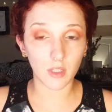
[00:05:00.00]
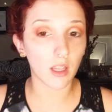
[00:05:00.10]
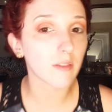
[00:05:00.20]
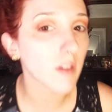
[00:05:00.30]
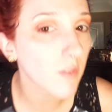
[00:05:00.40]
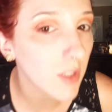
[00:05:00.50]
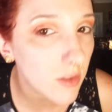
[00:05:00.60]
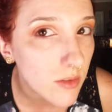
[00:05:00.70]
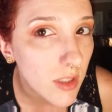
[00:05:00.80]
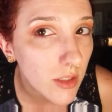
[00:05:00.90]
I've never
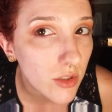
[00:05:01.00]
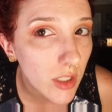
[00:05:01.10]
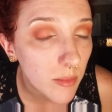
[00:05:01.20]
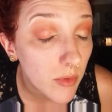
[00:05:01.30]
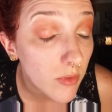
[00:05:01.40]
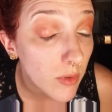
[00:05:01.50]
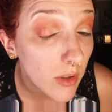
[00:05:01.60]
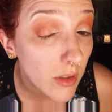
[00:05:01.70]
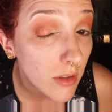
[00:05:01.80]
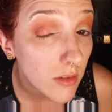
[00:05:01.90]
used that shade
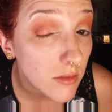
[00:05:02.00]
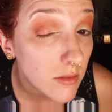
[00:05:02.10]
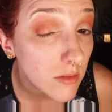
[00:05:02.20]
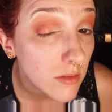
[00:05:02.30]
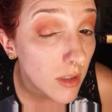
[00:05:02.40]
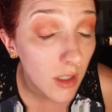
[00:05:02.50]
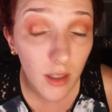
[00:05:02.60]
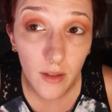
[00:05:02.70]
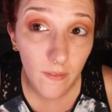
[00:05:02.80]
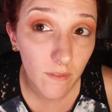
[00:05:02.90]
before.
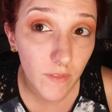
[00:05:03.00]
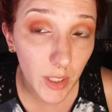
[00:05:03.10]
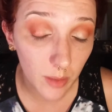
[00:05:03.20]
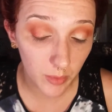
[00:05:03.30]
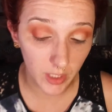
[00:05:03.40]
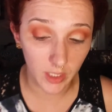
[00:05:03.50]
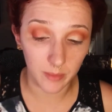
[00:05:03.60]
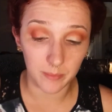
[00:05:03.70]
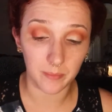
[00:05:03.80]
Very pretty.